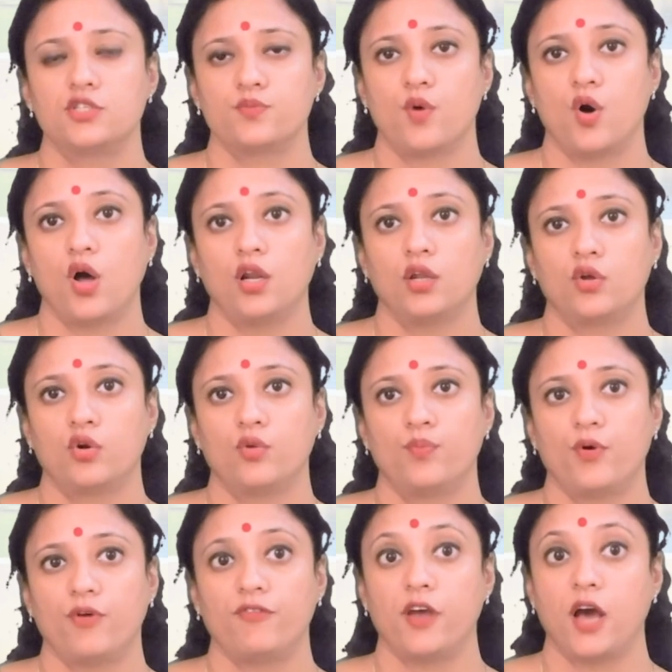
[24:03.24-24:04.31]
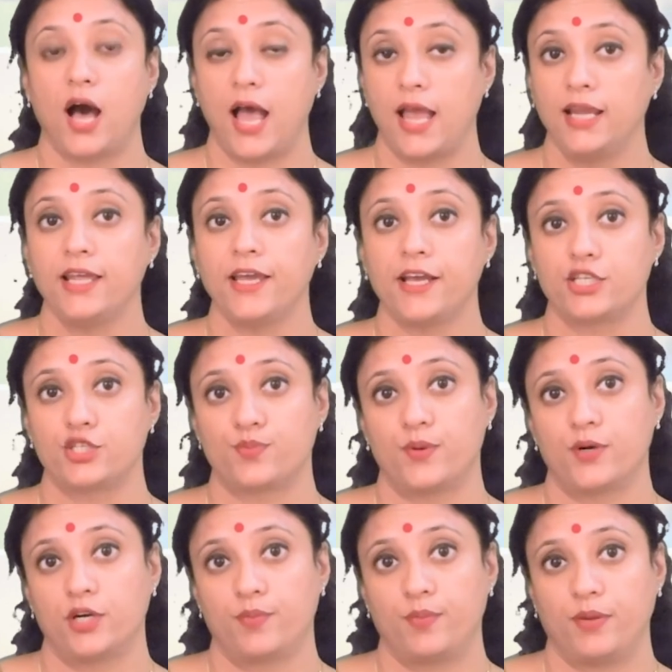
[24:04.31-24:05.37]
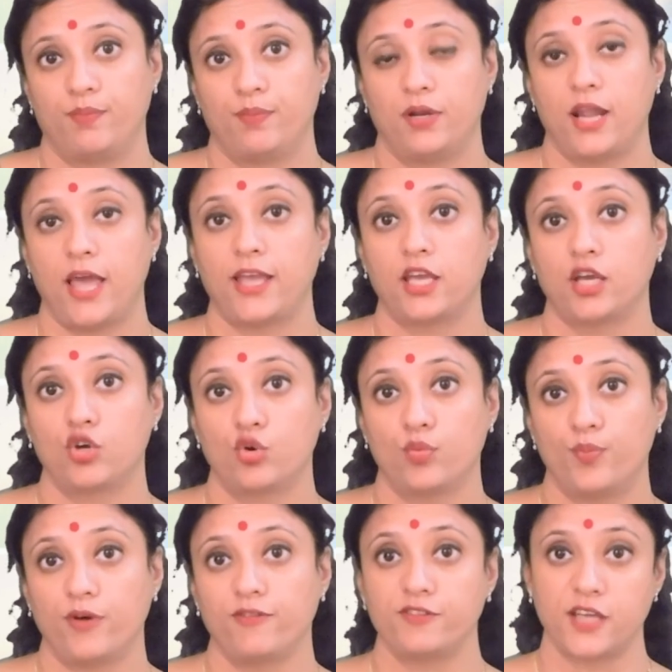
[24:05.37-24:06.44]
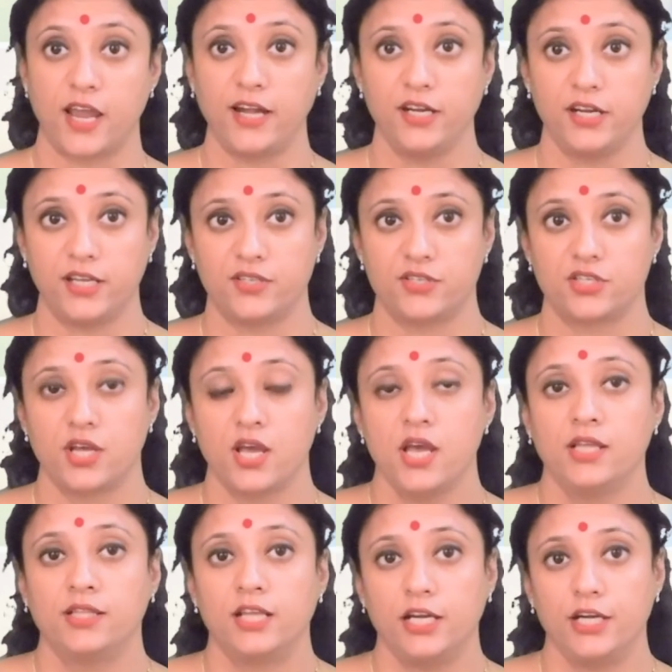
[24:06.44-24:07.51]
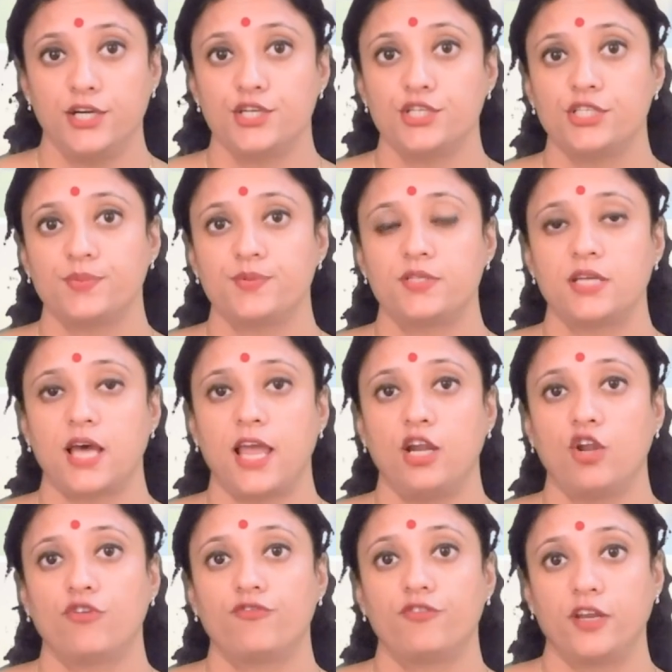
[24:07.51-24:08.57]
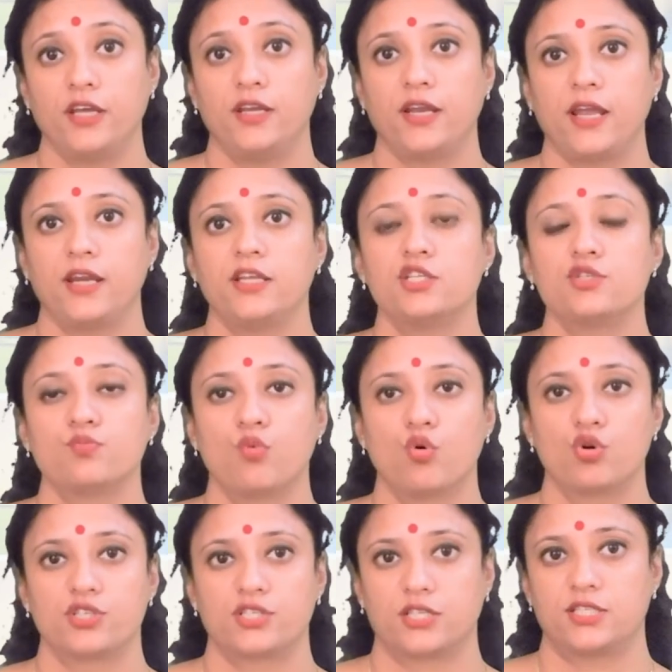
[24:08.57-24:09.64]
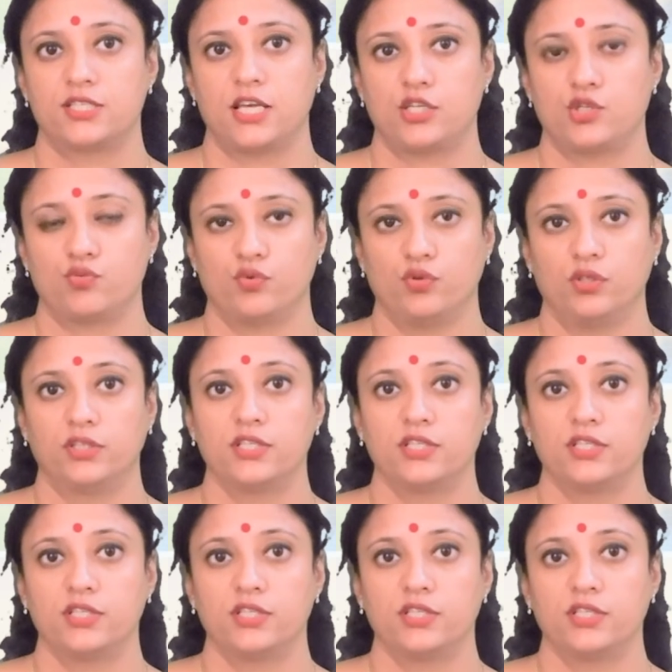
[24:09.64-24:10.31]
small group of a highly expert people like a group of scientists, the leadership style of free rein is more successful.